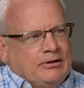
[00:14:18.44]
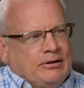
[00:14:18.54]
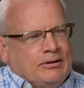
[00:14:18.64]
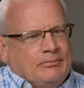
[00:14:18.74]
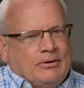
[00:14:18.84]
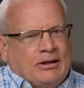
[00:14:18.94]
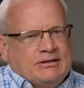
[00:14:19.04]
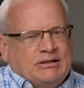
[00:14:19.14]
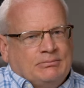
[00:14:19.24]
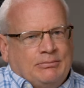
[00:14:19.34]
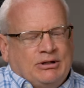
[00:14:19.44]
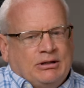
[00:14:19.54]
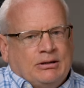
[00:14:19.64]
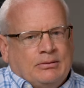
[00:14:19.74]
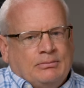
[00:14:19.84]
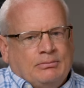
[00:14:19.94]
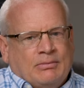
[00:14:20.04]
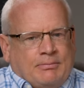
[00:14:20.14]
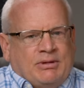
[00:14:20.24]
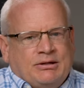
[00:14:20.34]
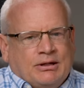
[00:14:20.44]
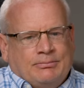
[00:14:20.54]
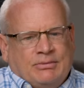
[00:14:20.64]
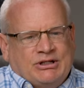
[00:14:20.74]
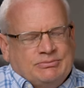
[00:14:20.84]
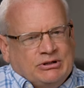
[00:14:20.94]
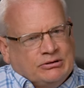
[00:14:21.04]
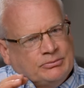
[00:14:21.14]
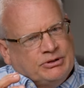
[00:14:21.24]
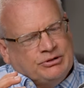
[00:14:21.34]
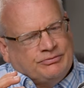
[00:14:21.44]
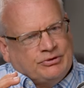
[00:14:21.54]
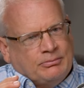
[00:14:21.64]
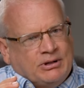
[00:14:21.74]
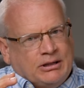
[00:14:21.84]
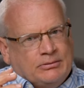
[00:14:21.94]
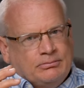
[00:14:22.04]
Um like I said, maybe um uh, my makeup makes me a little bit different in my